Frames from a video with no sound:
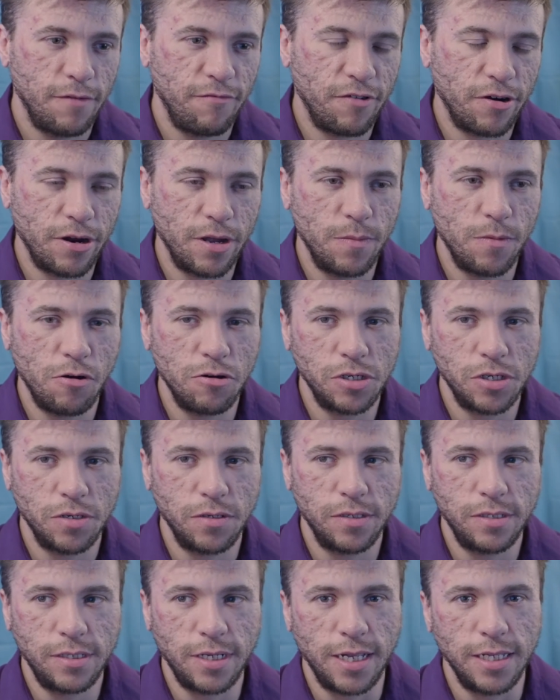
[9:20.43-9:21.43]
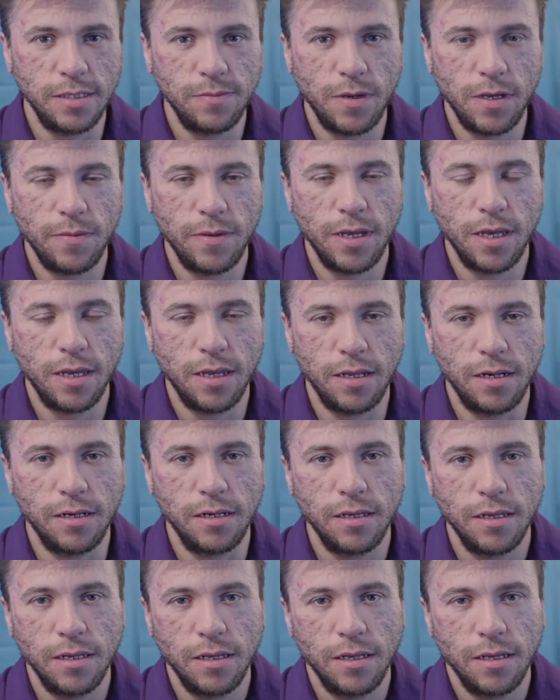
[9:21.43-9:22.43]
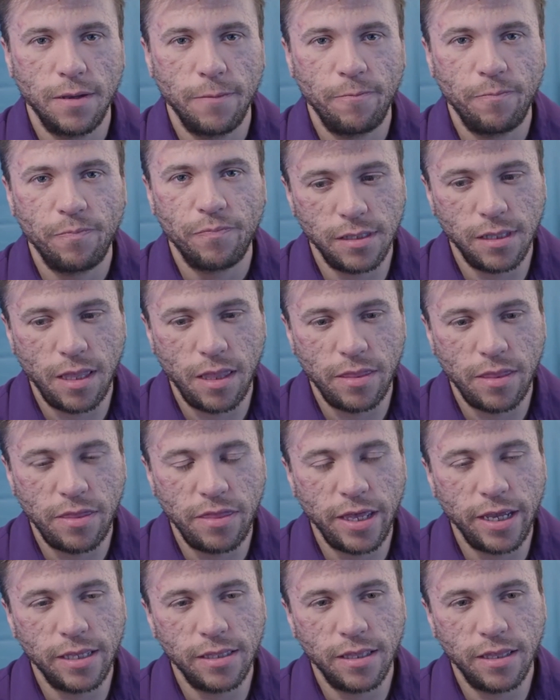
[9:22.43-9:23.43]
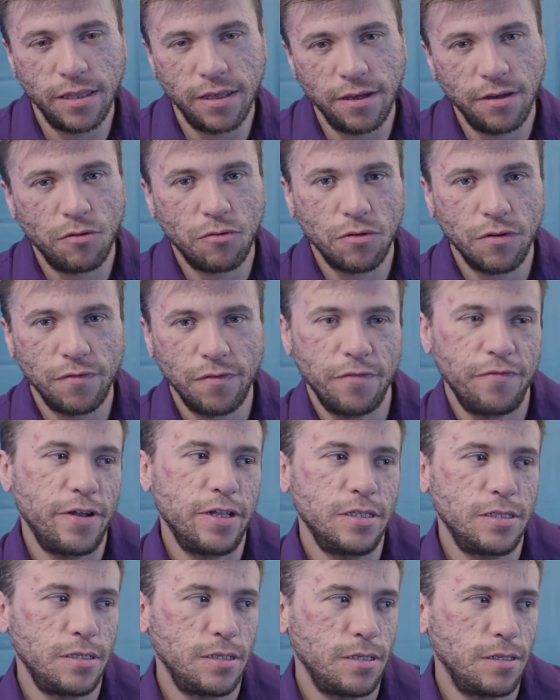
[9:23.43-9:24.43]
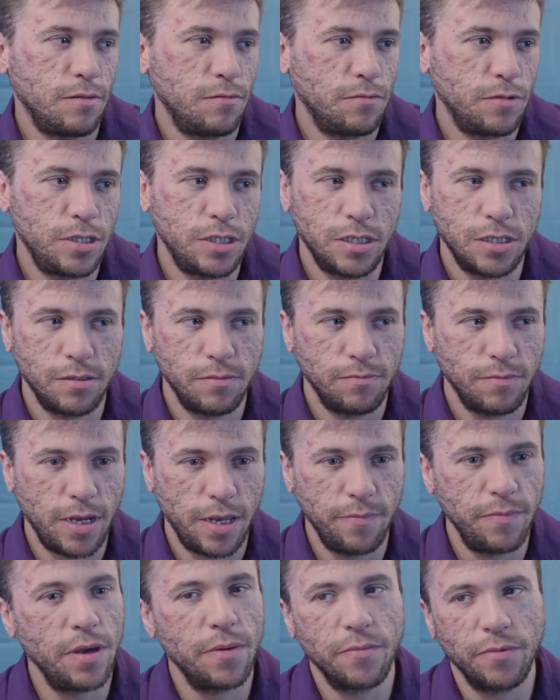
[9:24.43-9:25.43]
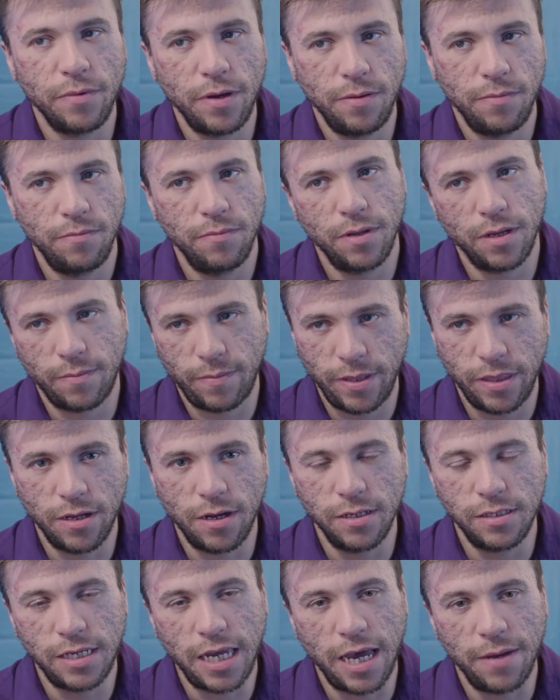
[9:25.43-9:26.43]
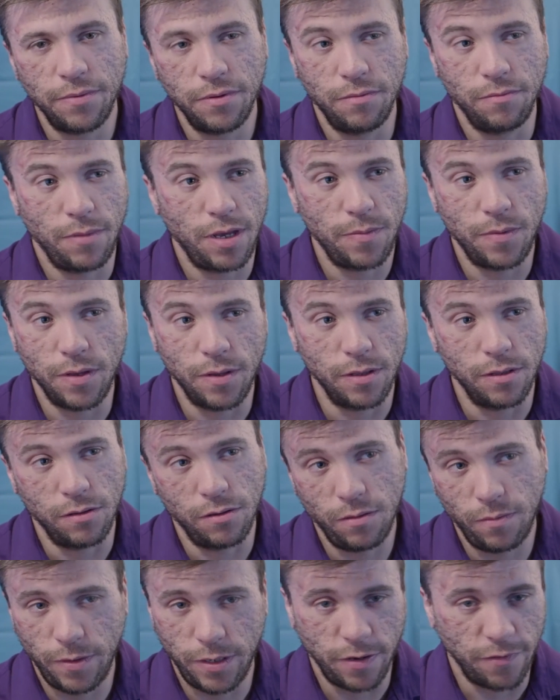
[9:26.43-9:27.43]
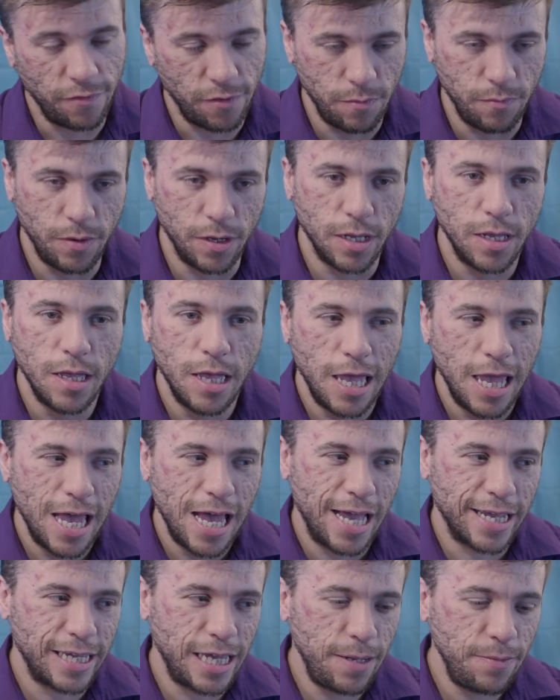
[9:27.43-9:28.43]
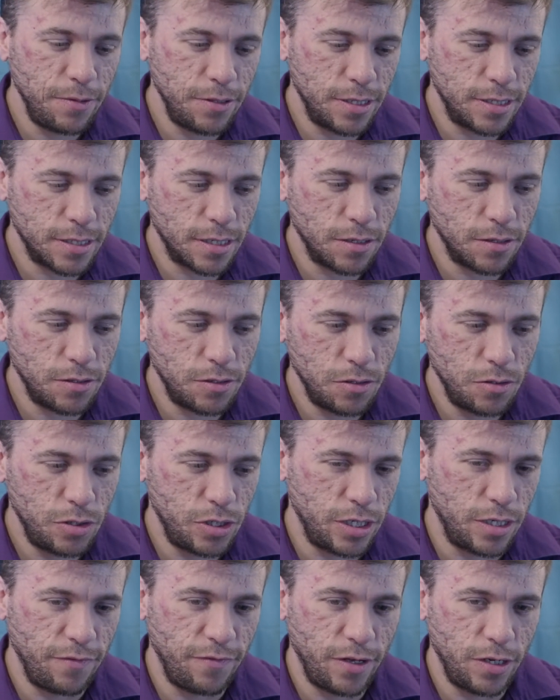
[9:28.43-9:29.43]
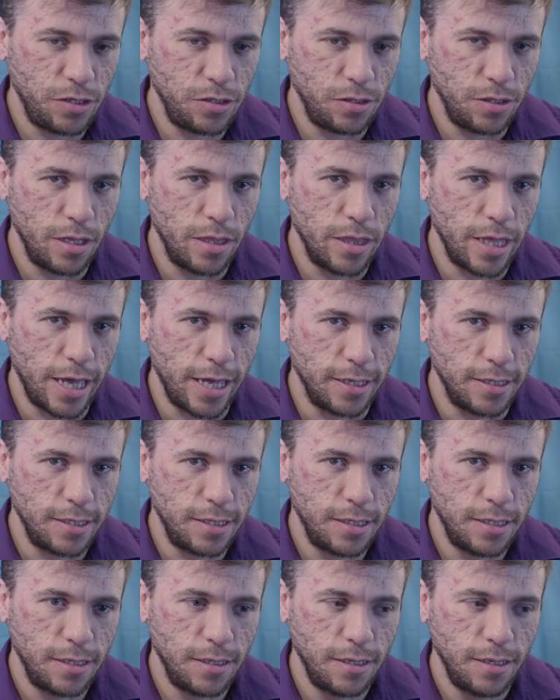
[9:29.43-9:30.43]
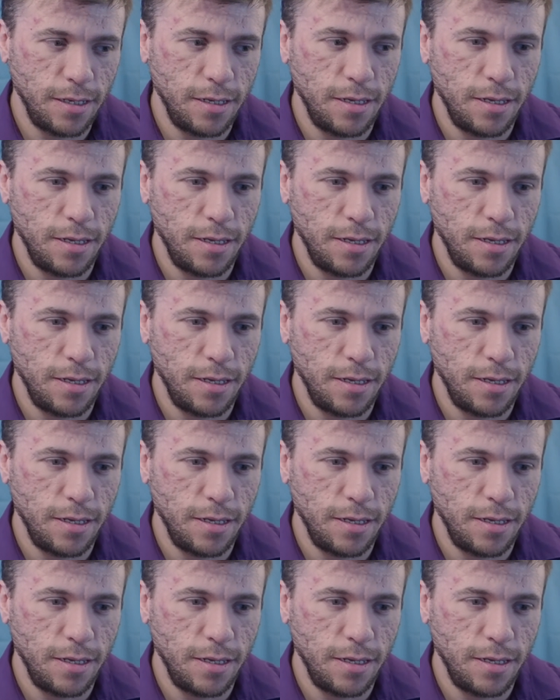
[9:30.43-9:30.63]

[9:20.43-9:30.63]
very emotional states, maybe, and the order of events in which my thoughts happened may be a little bit different, but I came to this conclusion eventually that